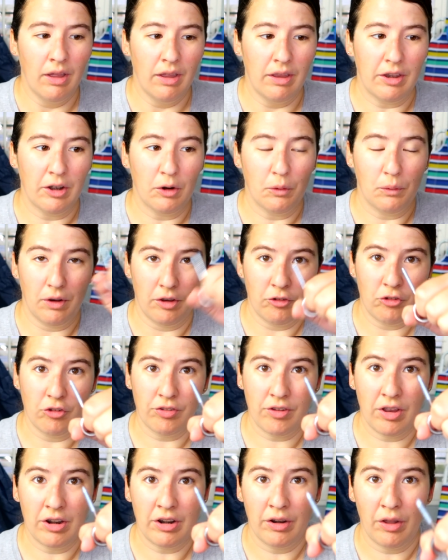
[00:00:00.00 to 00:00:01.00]

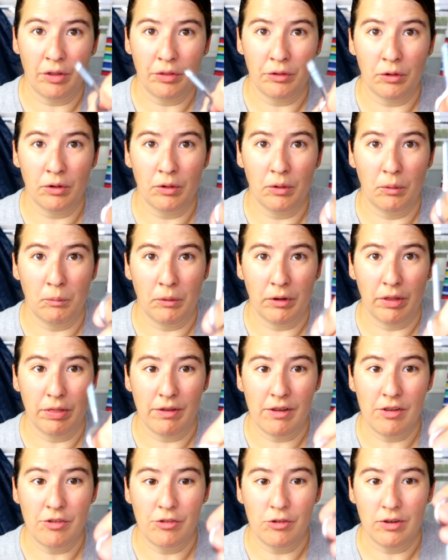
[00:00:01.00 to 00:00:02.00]
Just get another one of
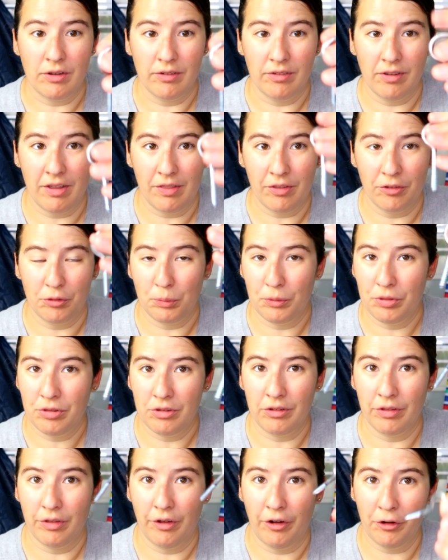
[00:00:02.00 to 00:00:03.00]
these. You can take this with
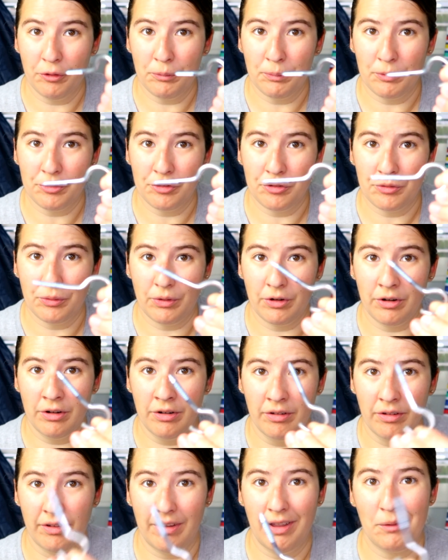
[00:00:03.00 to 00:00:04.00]
you to the hardware
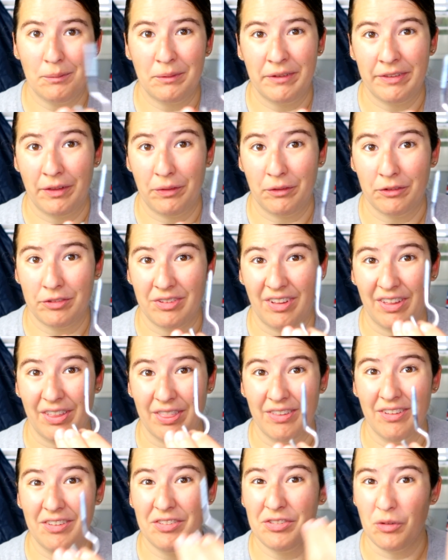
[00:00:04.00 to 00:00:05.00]
store, get one that looks
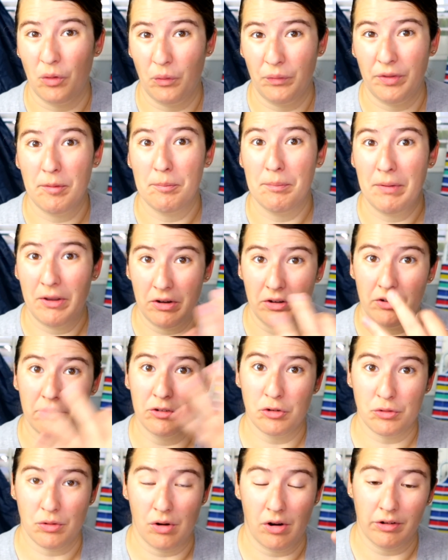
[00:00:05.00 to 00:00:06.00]
like this, only bigger,
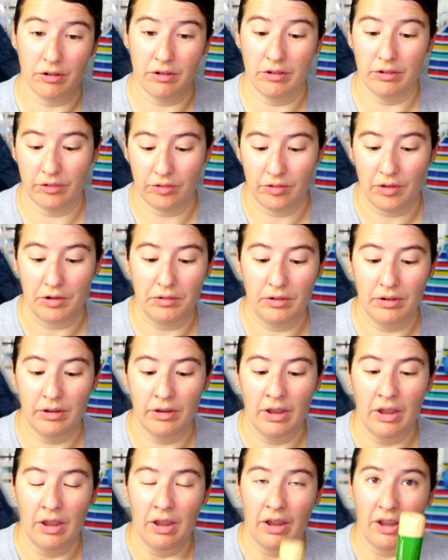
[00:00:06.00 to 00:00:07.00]
stronger, etc.
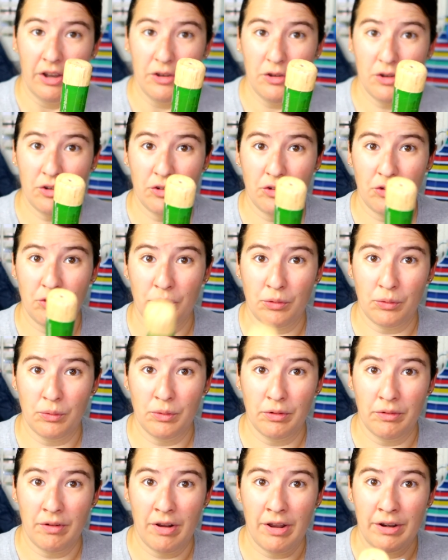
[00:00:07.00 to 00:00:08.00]
And you can just
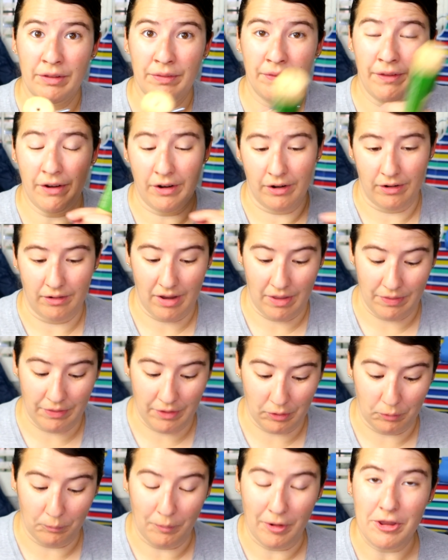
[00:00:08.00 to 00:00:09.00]
screw it right in there, and
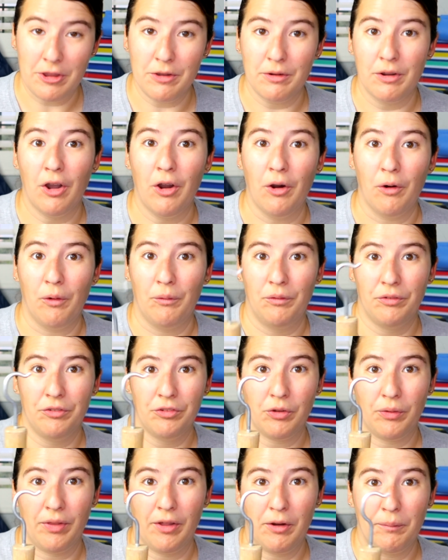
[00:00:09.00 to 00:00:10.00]
then away you go.
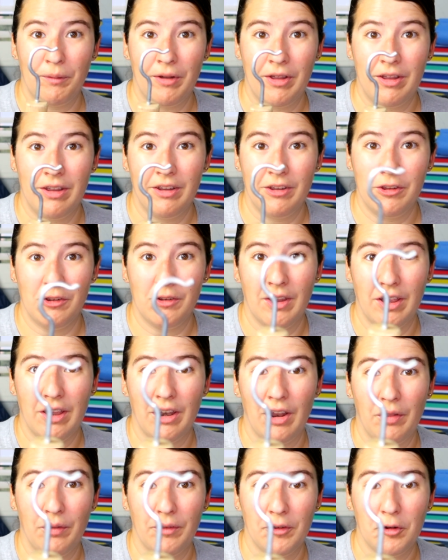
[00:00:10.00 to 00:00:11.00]
So that way you
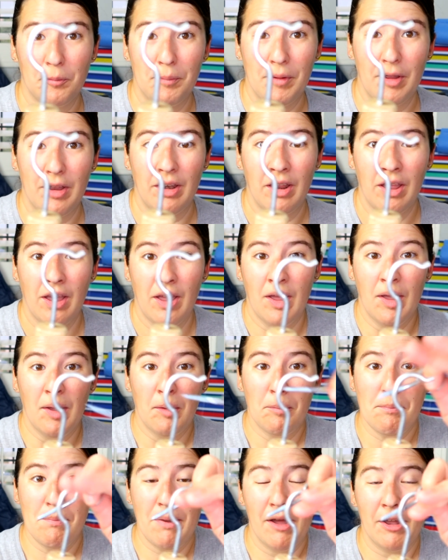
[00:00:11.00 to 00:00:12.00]
get a little bit
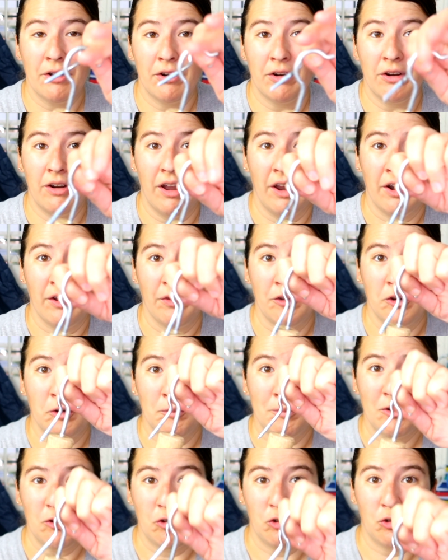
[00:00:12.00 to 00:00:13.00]
better and a
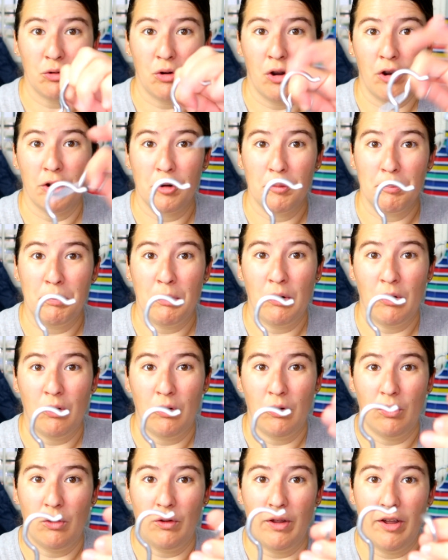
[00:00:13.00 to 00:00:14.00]
little bit stronger
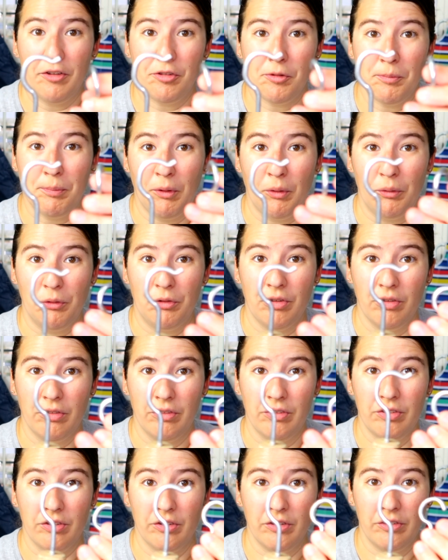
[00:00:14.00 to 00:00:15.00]
pull as opposed to
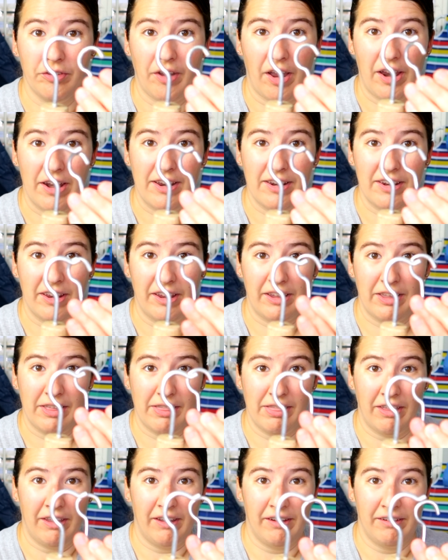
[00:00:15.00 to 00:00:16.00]
this little tiny dinky
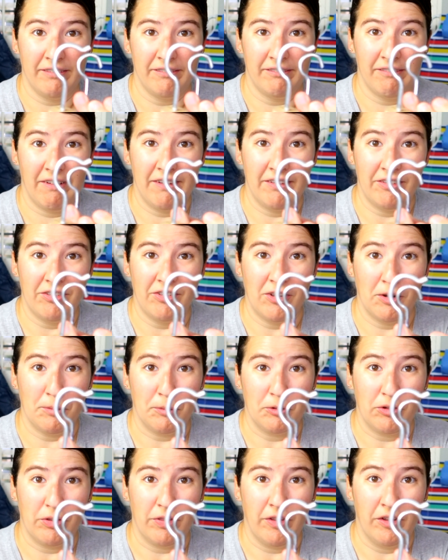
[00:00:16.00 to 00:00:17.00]
thing, right? You see how
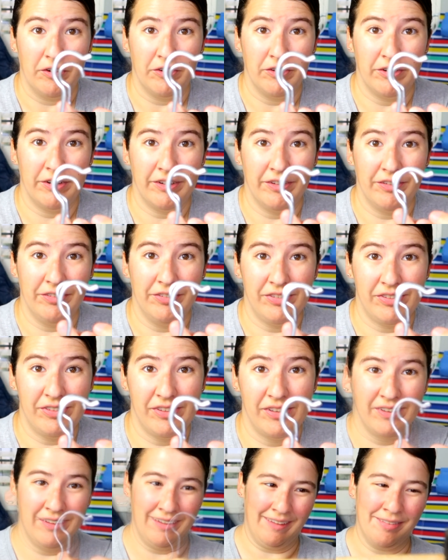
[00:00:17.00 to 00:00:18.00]
much thinner it
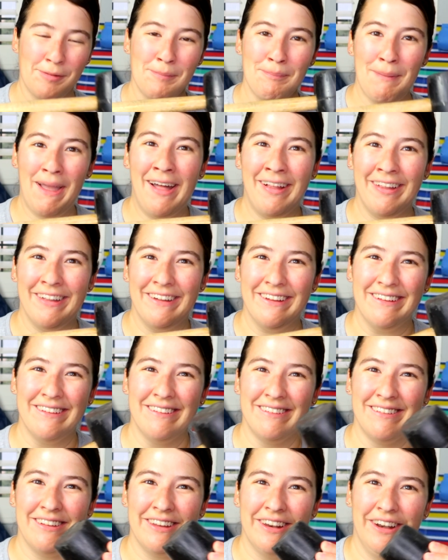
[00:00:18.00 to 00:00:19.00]
is? It's a mallet,
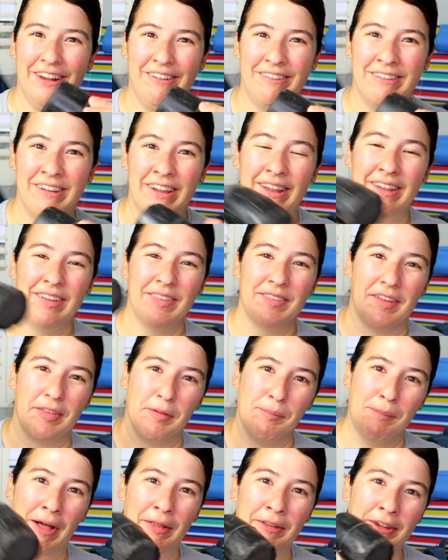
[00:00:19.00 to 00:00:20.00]
It's got
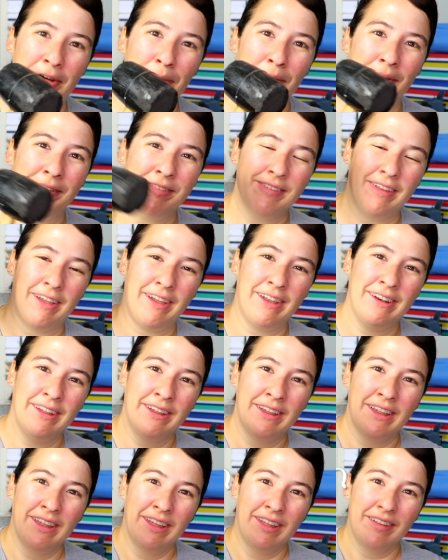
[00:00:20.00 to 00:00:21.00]
the mallet on one side,
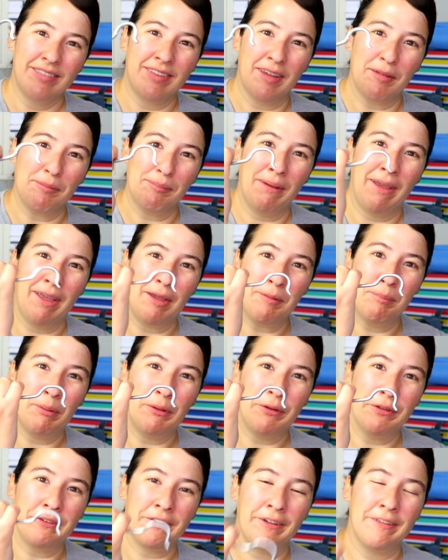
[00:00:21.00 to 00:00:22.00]
tent peg
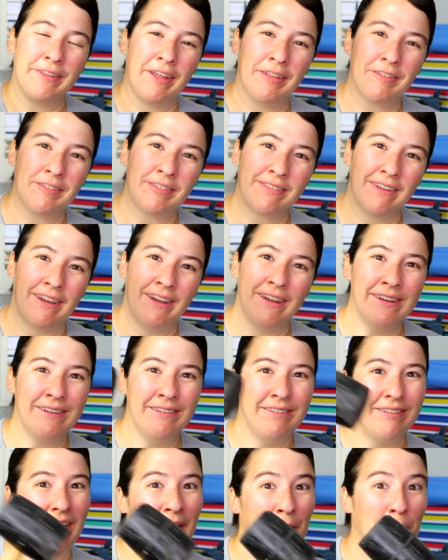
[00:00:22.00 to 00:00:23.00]
puller on the other side,
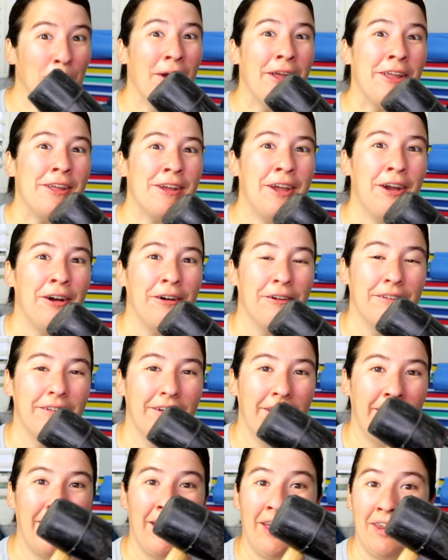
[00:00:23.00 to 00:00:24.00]
and away you go.
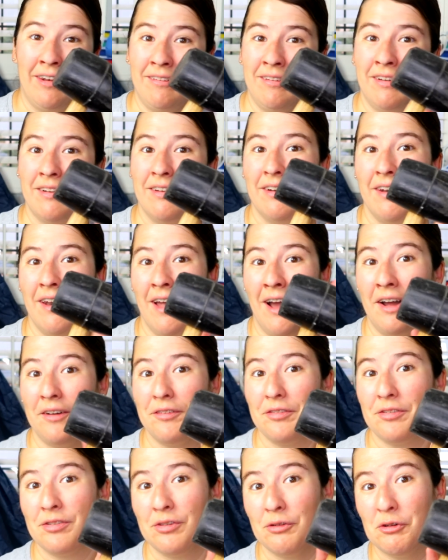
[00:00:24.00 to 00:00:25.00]
Again,
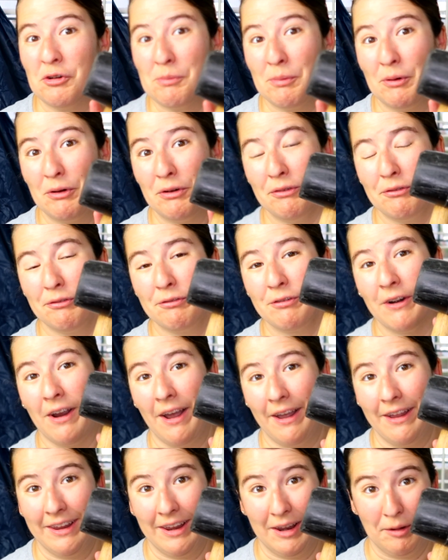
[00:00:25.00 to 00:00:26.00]
not suitable for
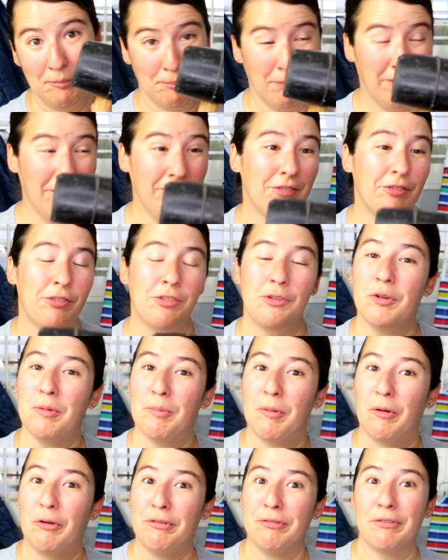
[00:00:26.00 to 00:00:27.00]
hiking, but
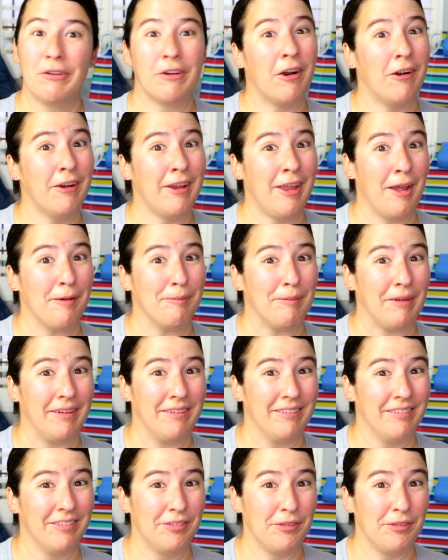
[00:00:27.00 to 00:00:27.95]
suitable for car camping.